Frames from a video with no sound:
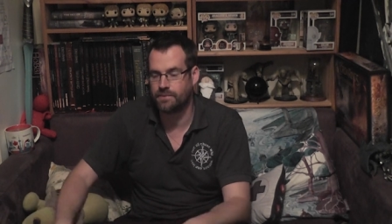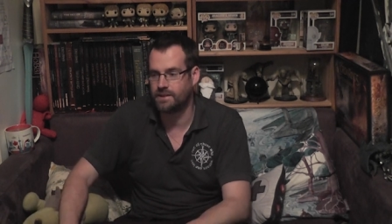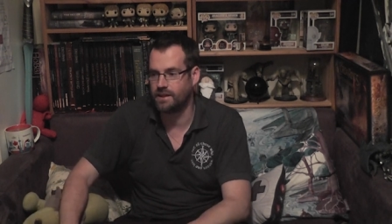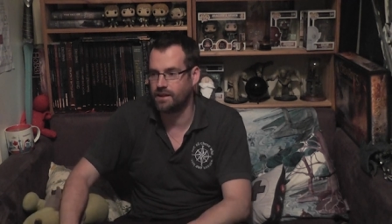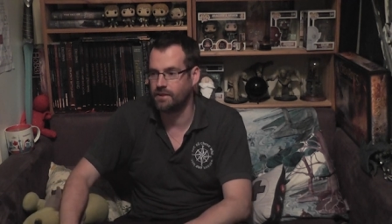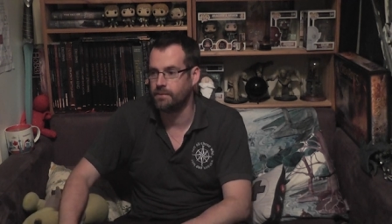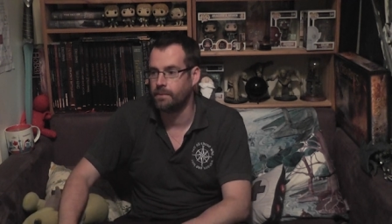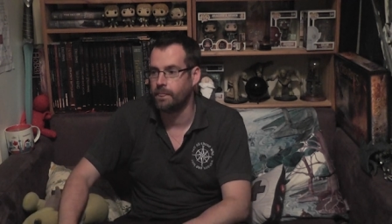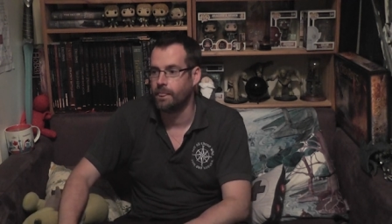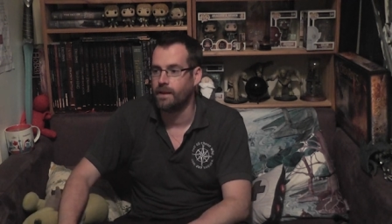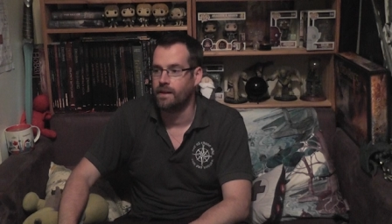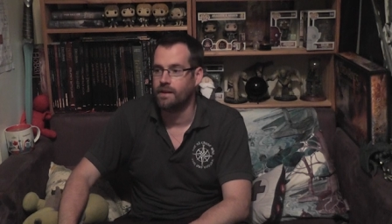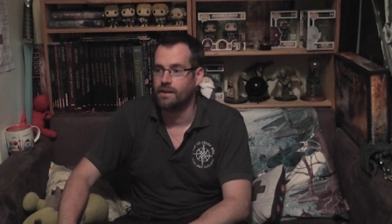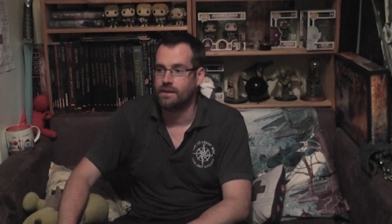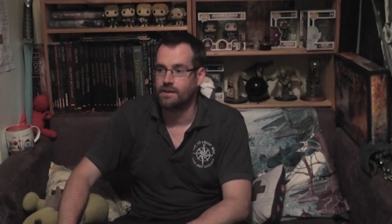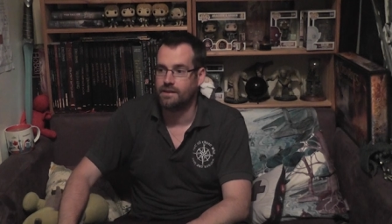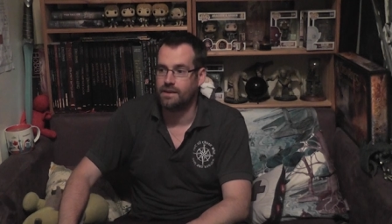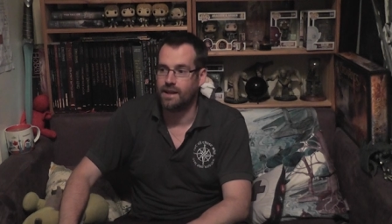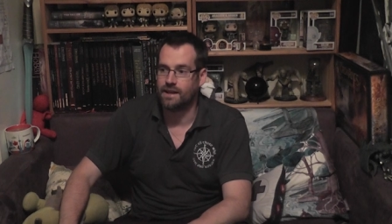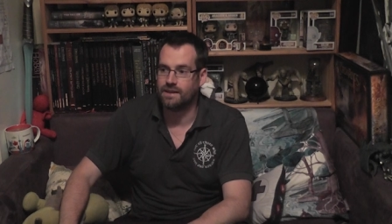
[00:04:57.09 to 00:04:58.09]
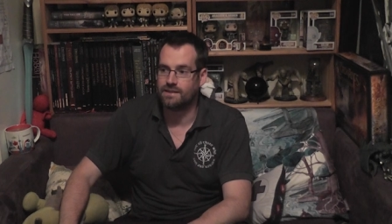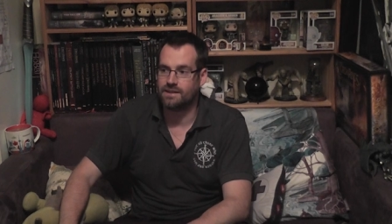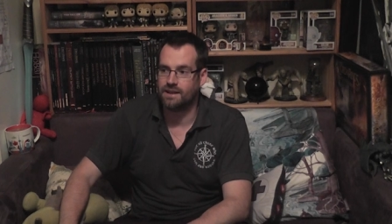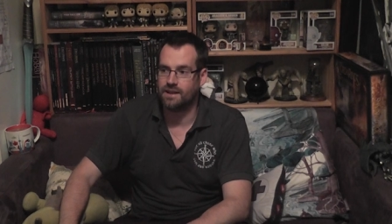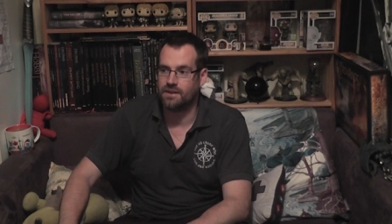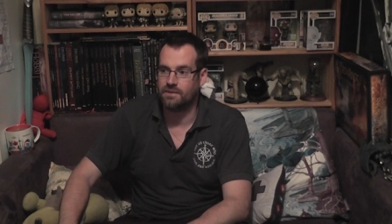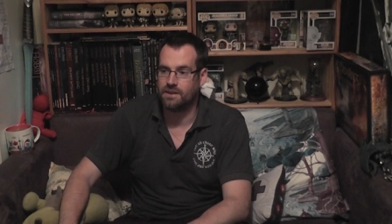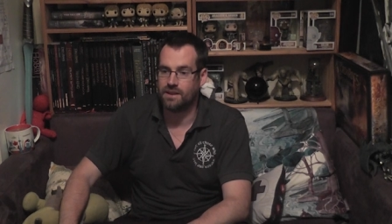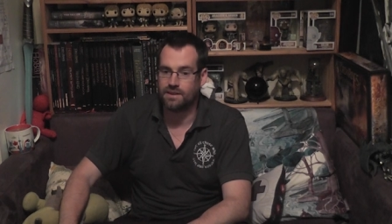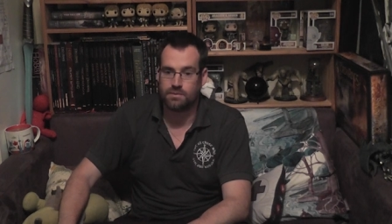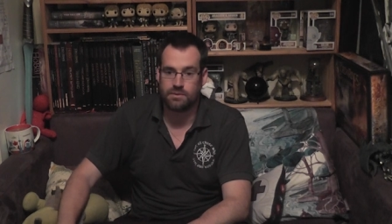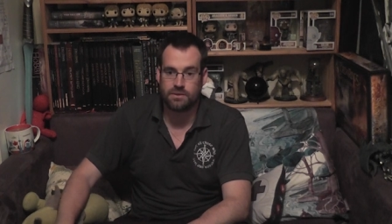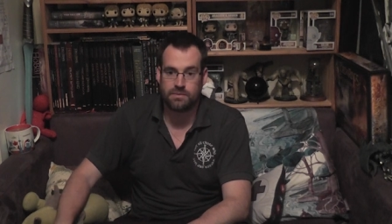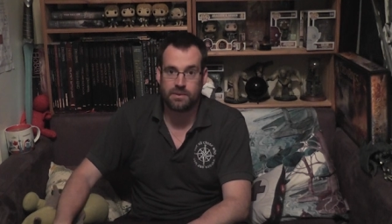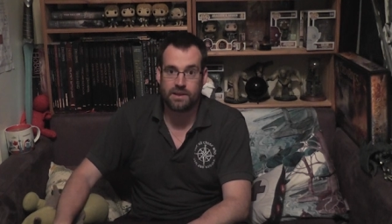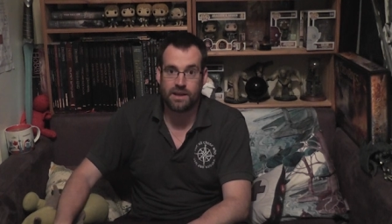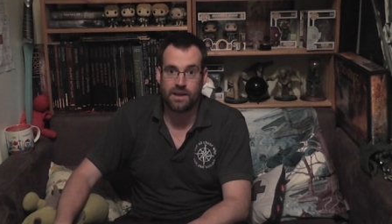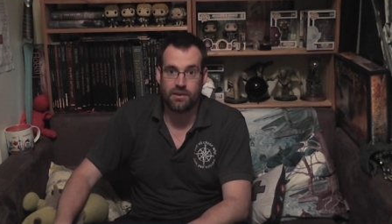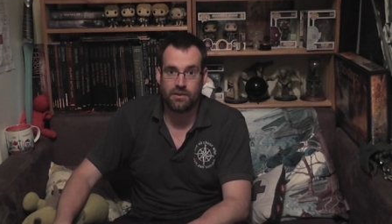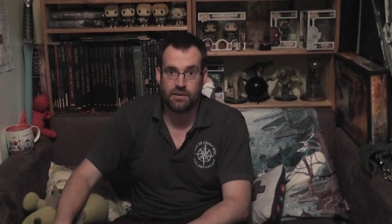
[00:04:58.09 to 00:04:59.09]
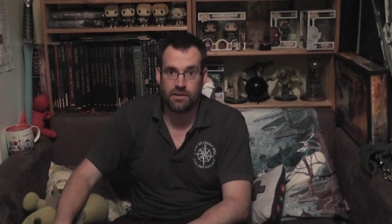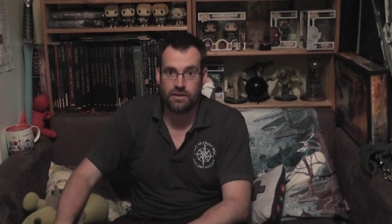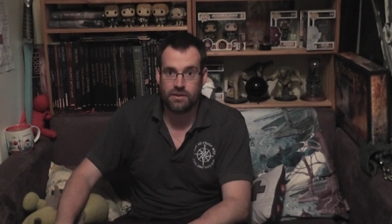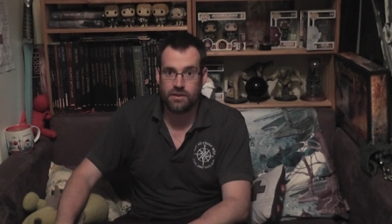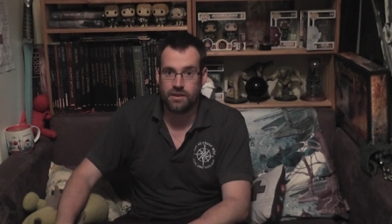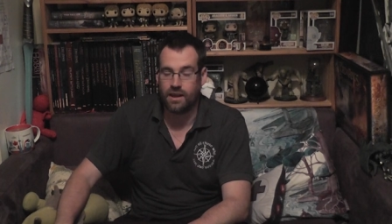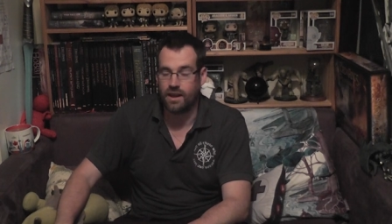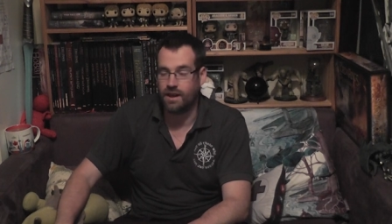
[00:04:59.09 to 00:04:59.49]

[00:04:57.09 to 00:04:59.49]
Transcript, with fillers: So that's uh, that's what's been going on.